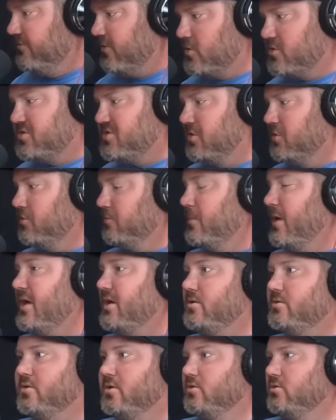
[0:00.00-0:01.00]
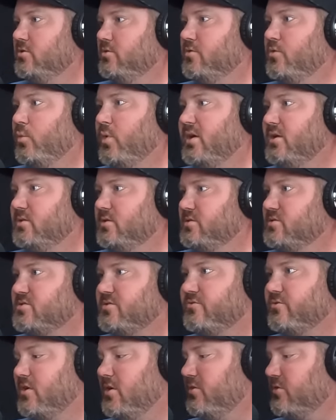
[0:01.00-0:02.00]
versatile bait. You can do the weightless
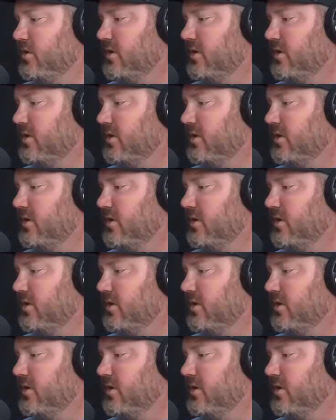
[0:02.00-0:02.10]
free